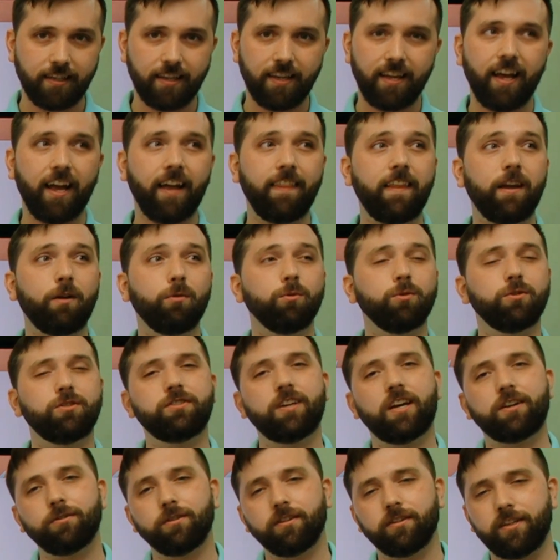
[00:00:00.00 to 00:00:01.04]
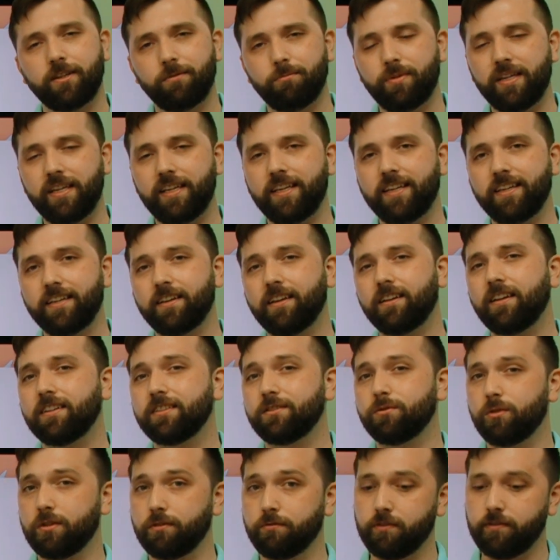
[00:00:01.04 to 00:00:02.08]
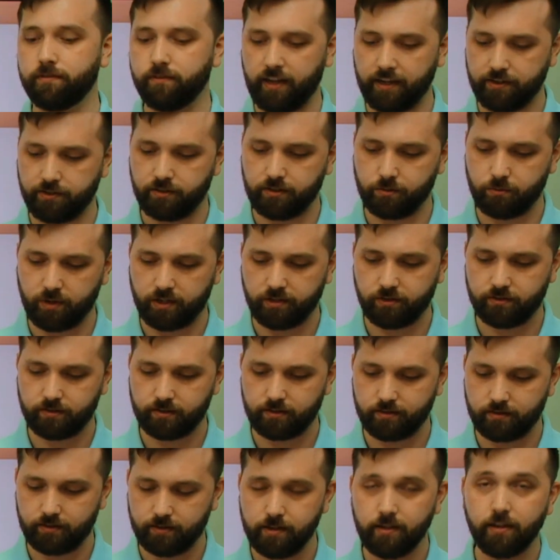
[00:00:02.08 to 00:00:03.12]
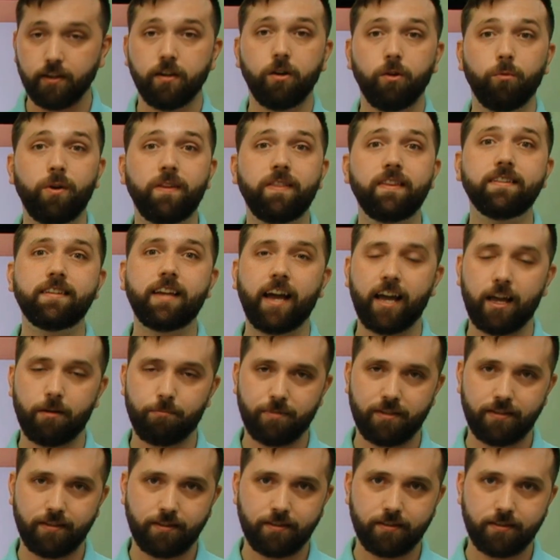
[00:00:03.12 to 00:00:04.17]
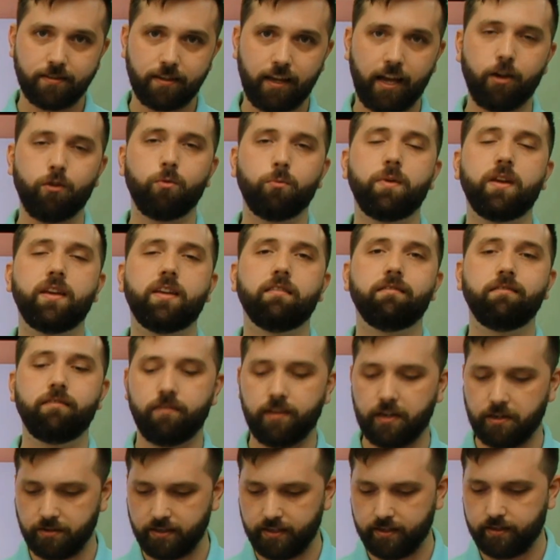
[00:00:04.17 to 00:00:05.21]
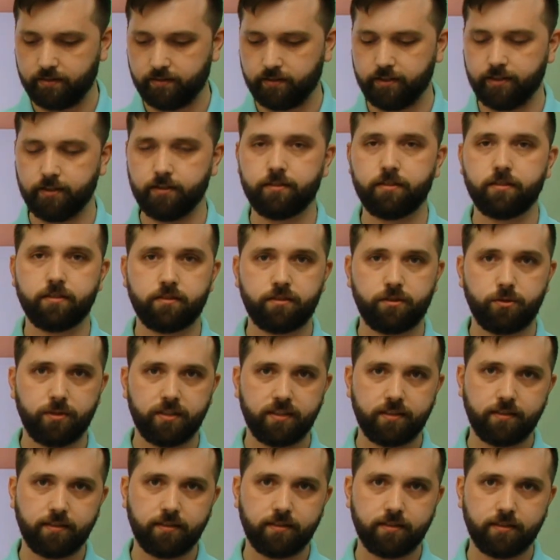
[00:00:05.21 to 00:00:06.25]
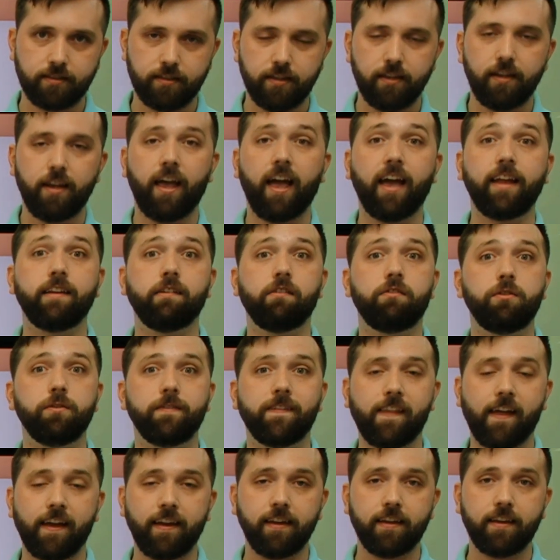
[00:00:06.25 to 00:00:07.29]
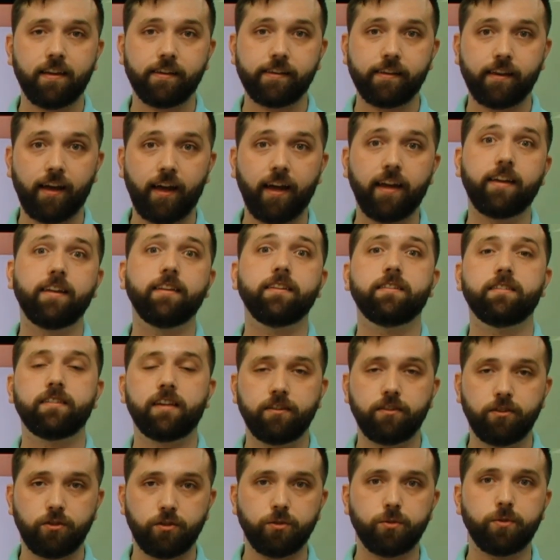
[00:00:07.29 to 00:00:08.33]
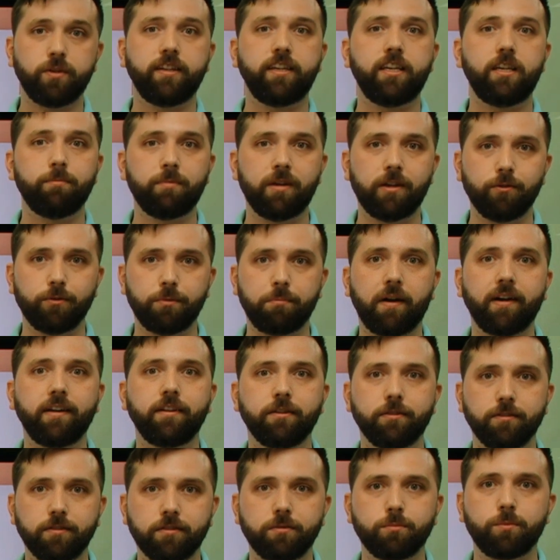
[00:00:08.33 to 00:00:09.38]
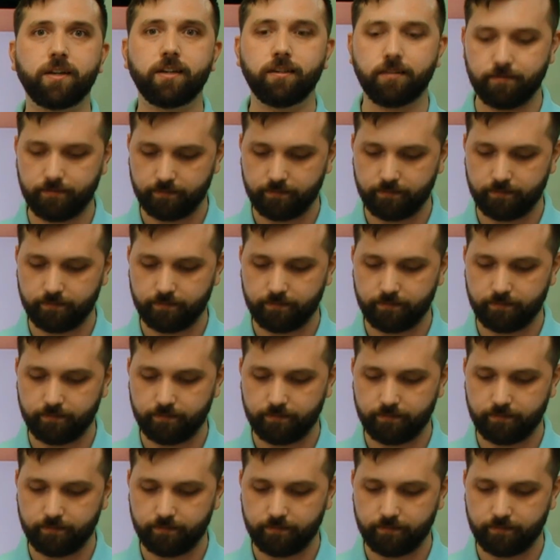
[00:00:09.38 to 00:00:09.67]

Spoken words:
and they will generally be a sort of reflection question. When this happens, I will make it very clear to students, and if you'd like, I can send you an email reminder as well.